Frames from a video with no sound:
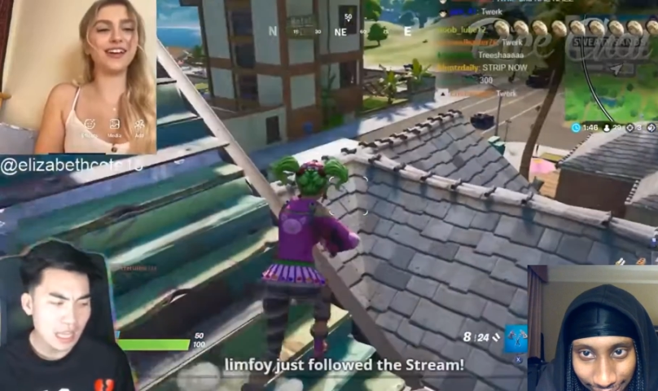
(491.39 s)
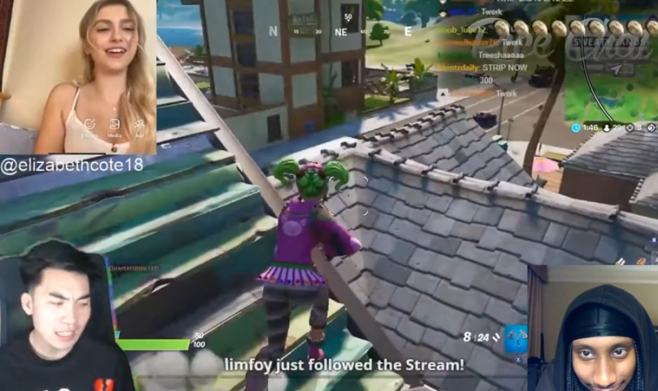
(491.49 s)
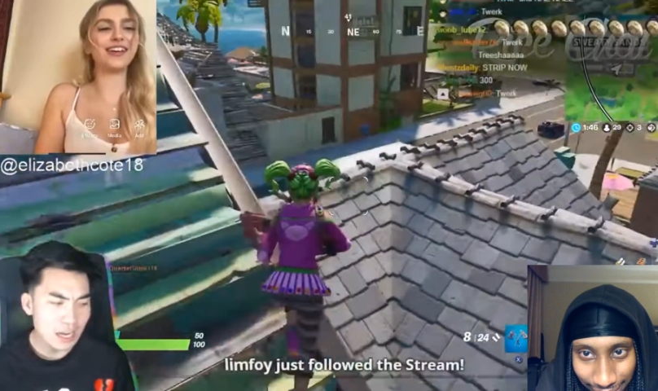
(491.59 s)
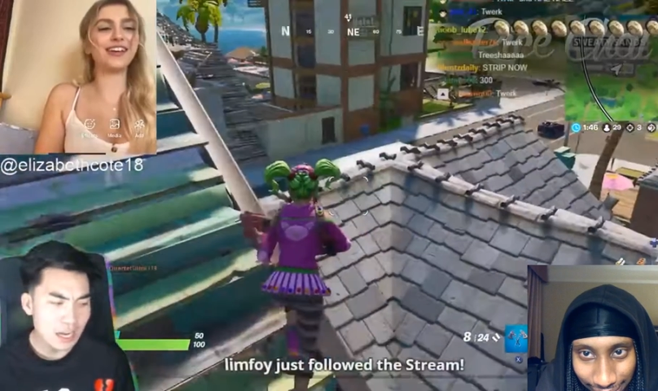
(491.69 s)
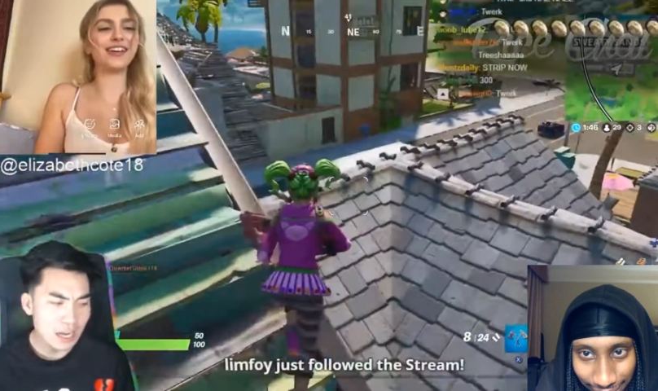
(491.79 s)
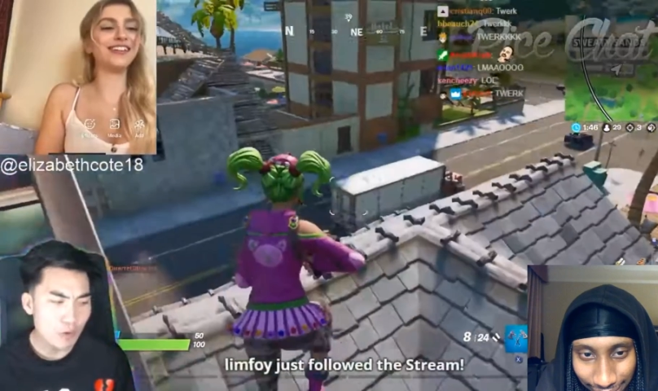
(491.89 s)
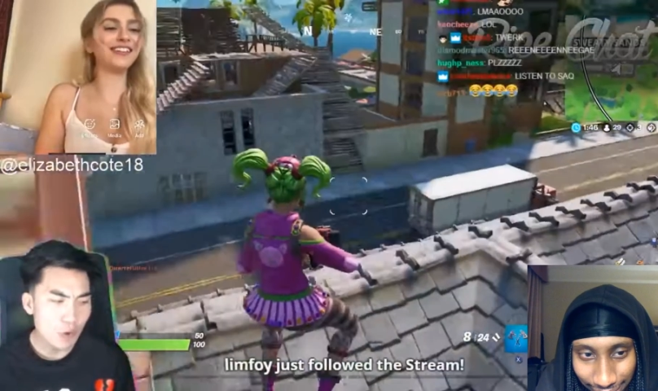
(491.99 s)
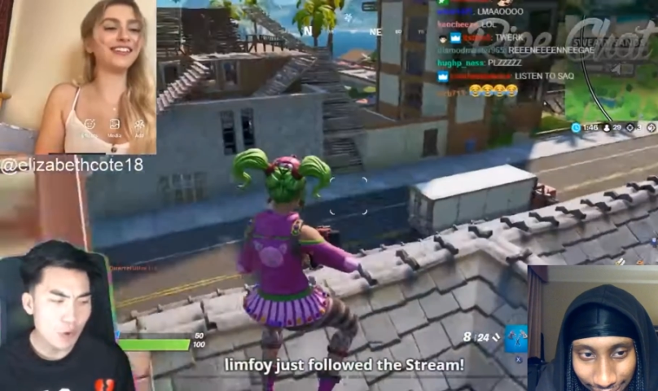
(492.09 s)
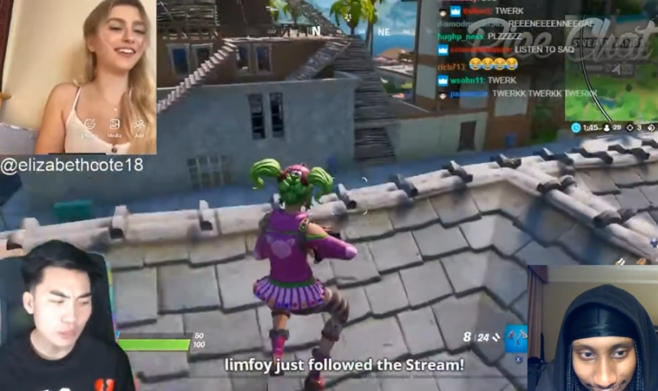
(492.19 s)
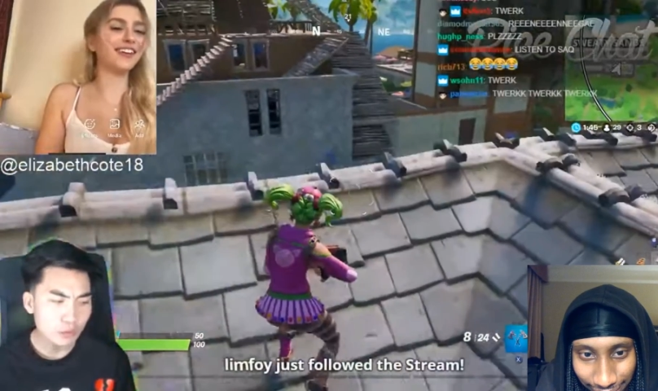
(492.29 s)
Speaker 1: like I don't even
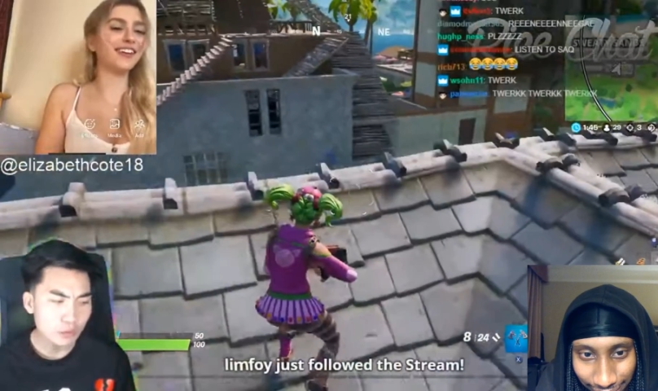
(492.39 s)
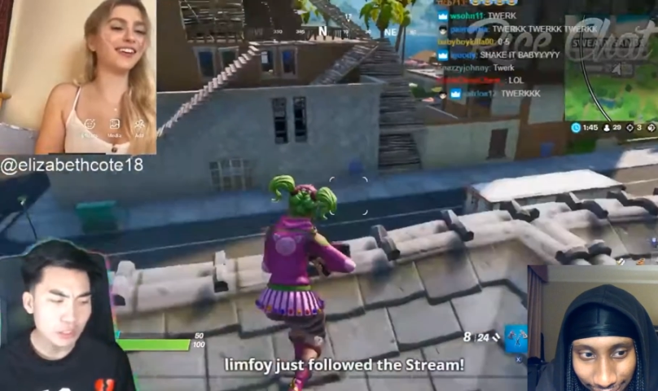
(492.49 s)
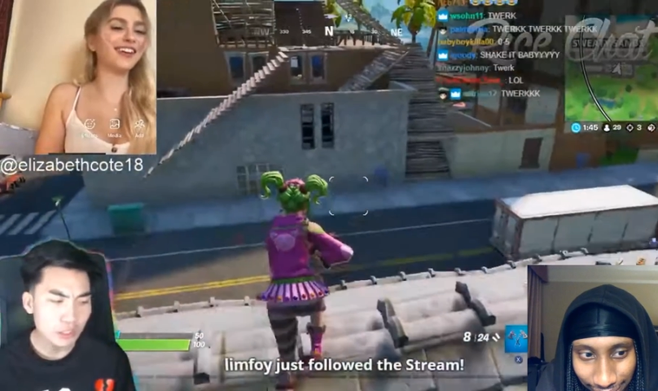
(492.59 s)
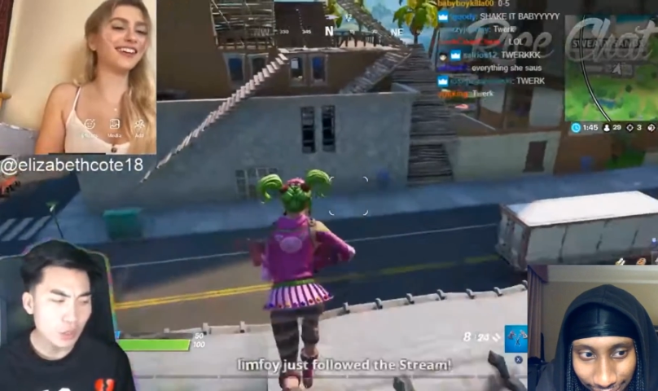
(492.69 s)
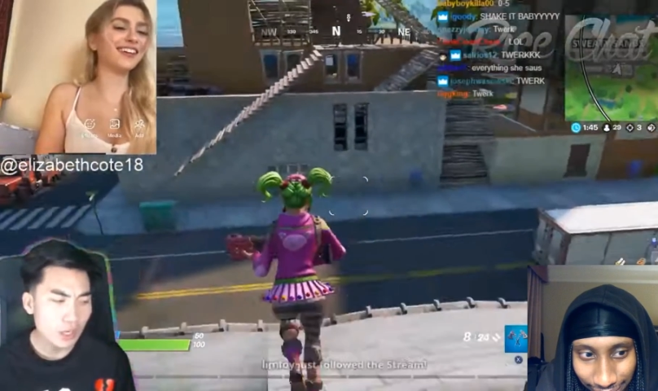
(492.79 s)
want yeah, you to yeah. do